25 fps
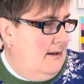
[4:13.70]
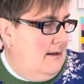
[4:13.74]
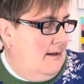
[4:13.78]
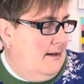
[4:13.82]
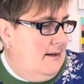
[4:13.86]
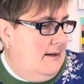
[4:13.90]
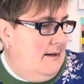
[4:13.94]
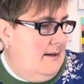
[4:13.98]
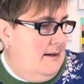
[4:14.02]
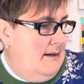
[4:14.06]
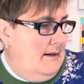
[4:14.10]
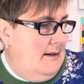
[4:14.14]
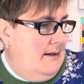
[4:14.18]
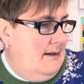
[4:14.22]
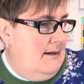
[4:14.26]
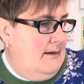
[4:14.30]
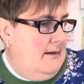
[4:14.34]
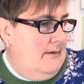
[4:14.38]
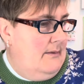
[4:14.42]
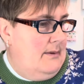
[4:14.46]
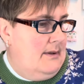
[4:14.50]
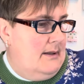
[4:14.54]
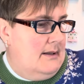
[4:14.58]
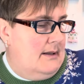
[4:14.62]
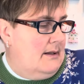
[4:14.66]

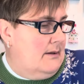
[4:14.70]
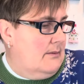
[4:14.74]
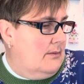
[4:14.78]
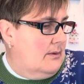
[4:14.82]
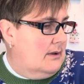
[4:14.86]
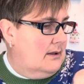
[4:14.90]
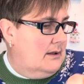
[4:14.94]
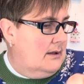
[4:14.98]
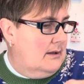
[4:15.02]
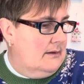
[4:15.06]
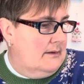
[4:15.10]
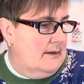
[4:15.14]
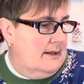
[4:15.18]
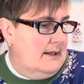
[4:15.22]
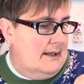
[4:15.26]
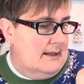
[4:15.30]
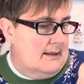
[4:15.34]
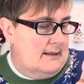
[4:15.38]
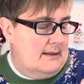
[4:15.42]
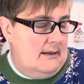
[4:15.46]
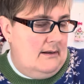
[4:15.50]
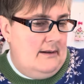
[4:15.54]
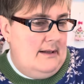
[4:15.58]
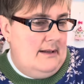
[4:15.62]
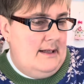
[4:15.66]
What did I work on
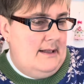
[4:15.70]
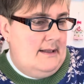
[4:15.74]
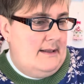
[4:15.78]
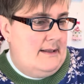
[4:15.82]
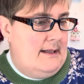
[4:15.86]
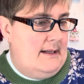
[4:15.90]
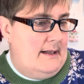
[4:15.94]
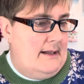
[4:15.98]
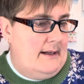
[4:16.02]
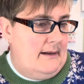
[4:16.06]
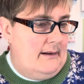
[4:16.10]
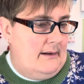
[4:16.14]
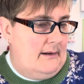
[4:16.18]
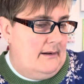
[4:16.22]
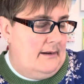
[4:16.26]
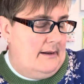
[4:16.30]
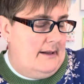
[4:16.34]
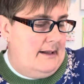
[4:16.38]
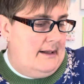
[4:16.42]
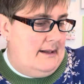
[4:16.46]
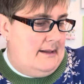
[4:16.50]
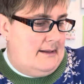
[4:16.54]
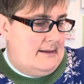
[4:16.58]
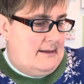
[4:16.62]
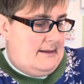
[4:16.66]
next? Oh, yesterday I got
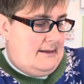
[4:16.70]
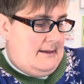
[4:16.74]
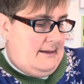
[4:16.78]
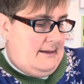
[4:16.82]
out,